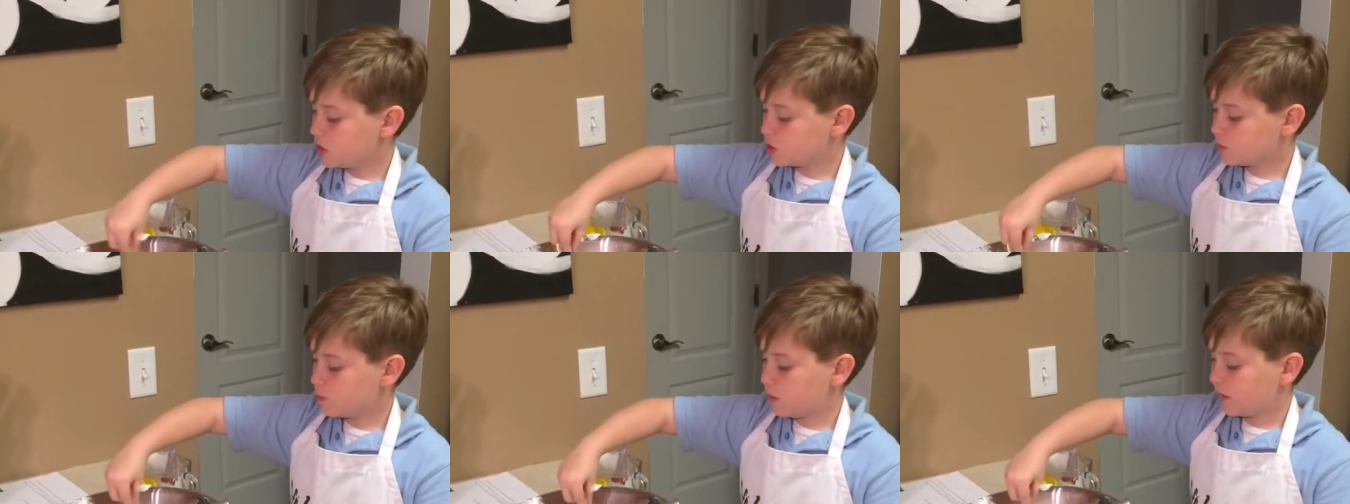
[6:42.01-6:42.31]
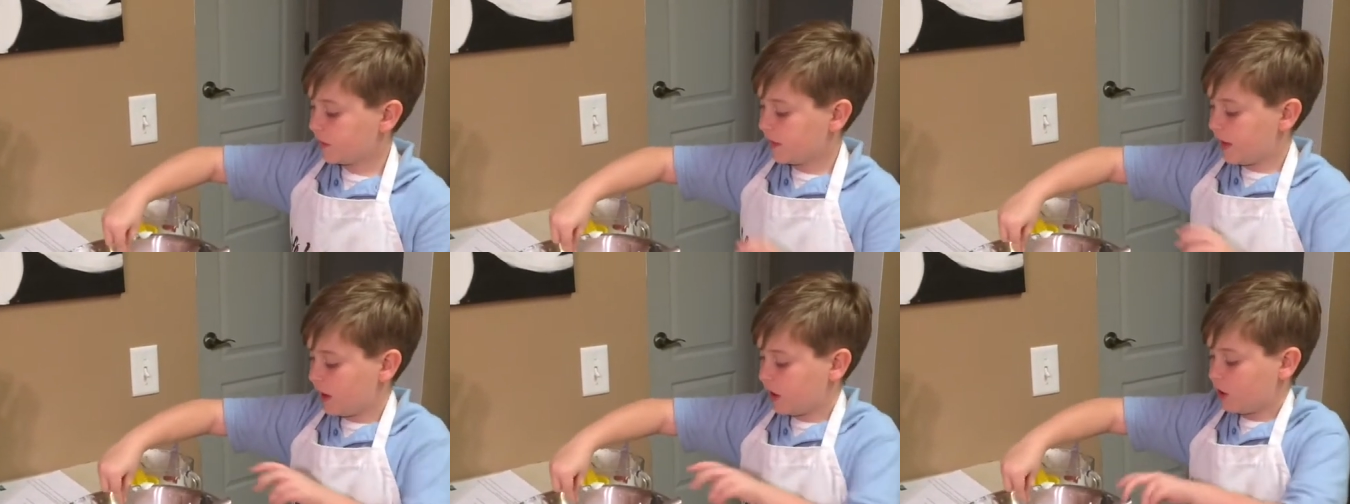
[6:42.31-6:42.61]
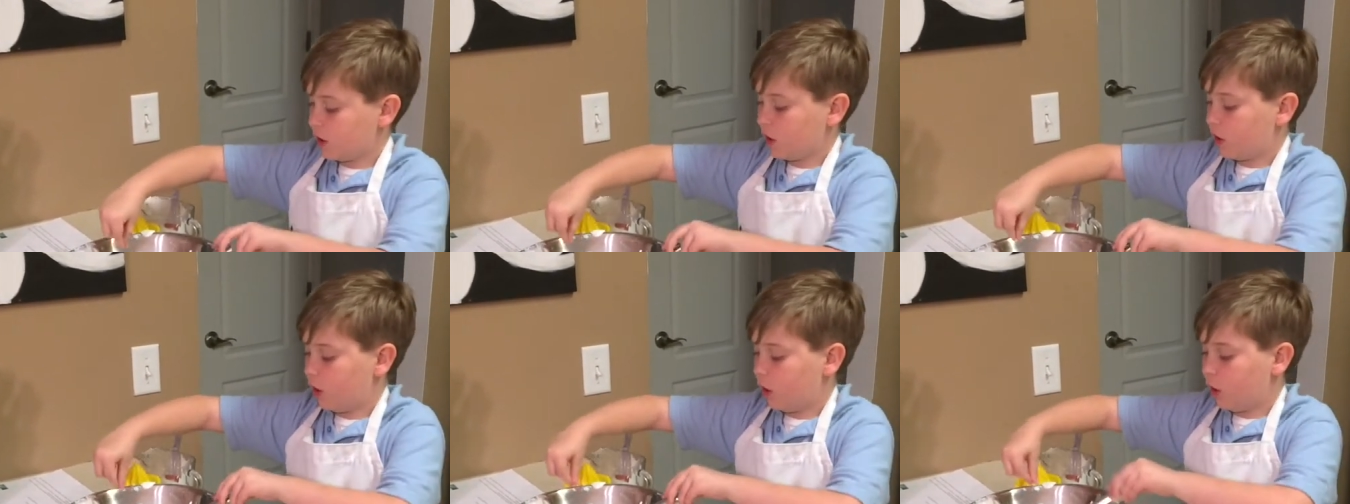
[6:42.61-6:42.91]
Spread
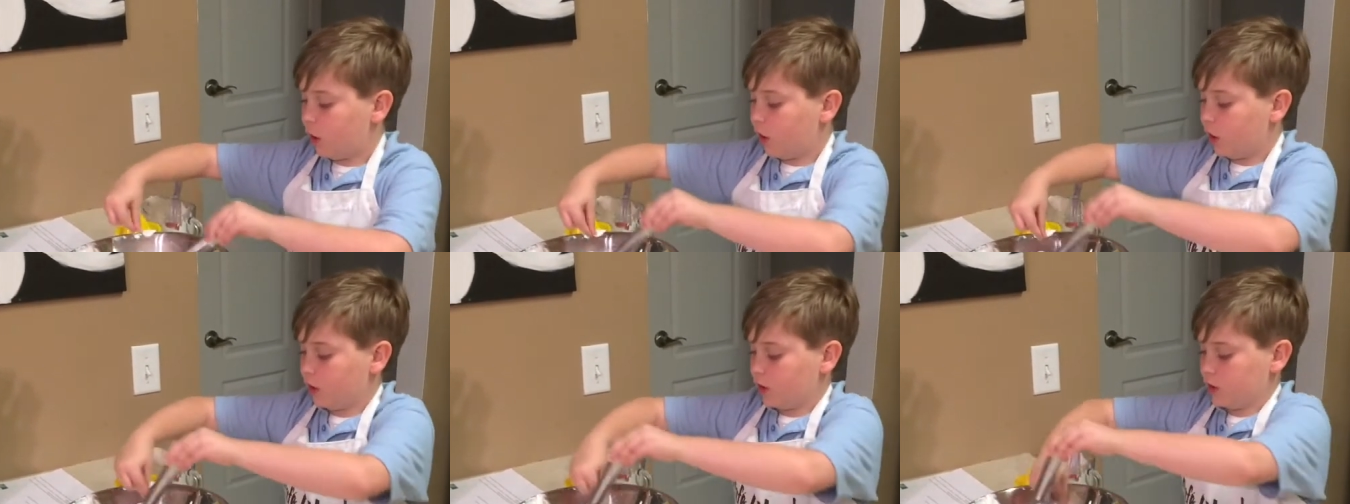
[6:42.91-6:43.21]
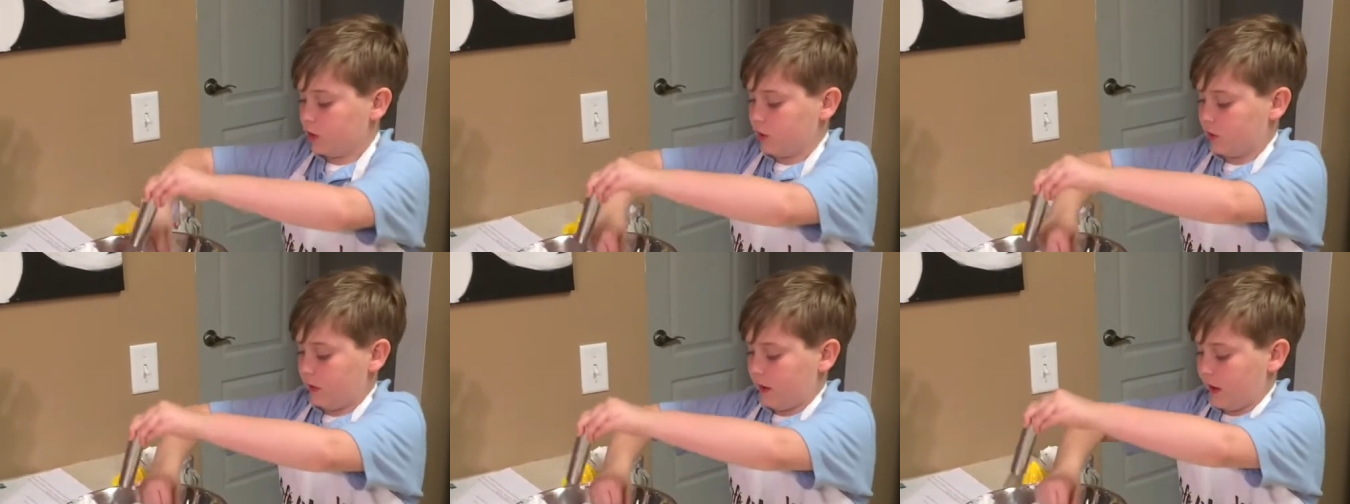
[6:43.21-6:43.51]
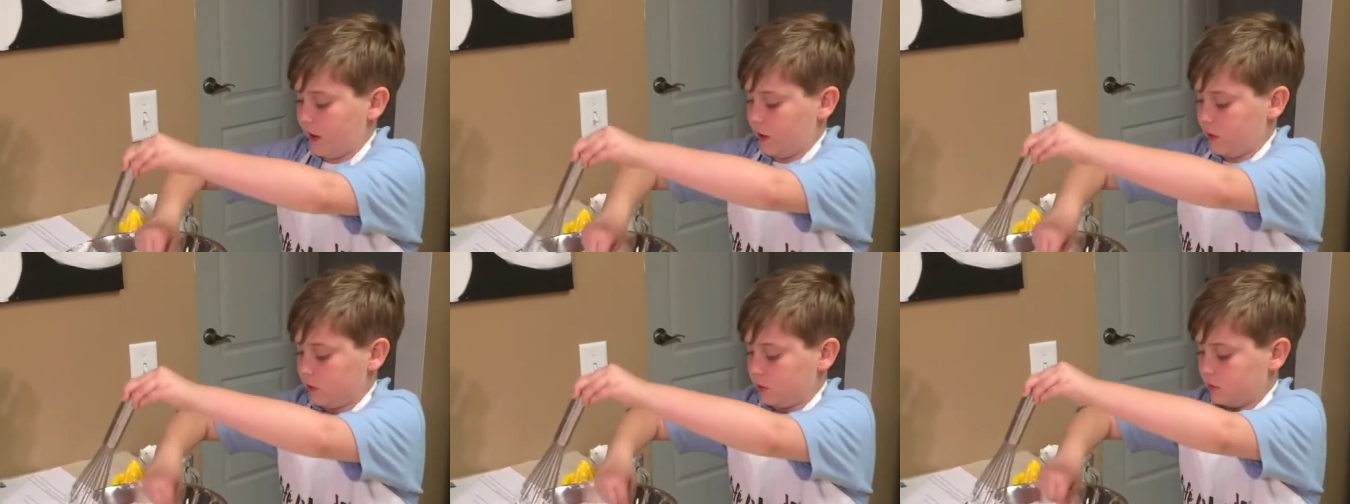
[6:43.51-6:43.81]
that all
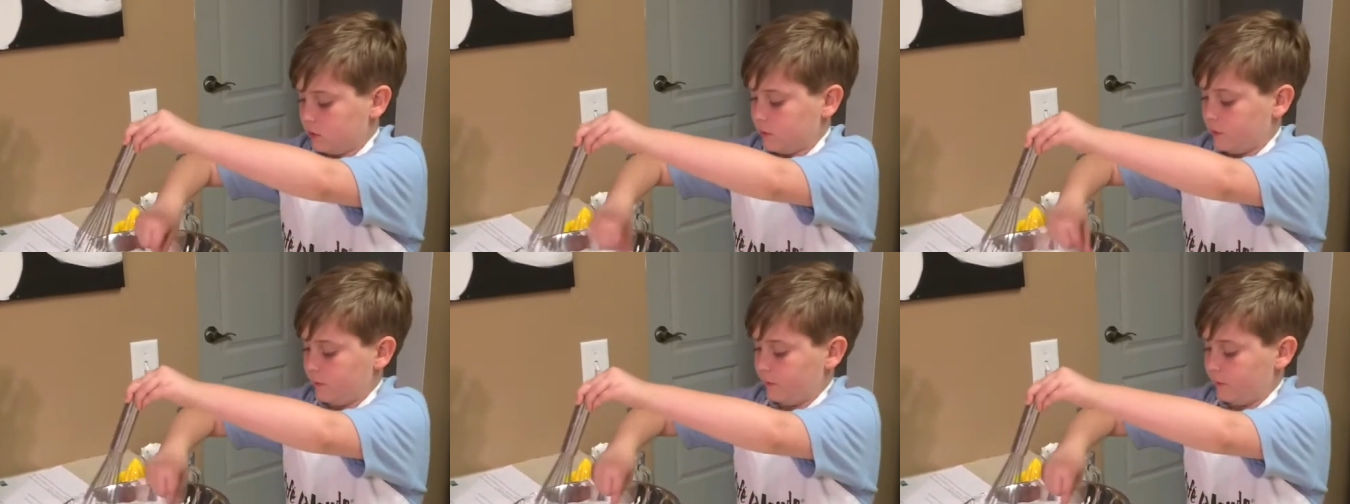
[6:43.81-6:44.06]
around.